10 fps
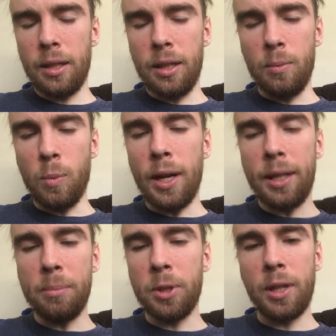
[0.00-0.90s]
and
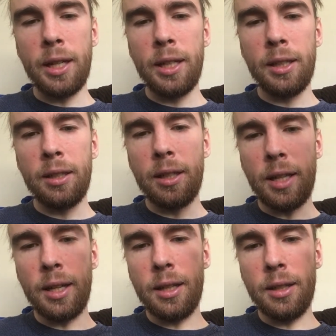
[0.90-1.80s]
while I'm crying,
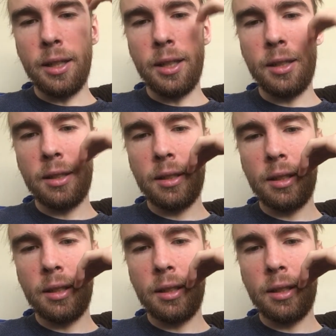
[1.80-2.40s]
like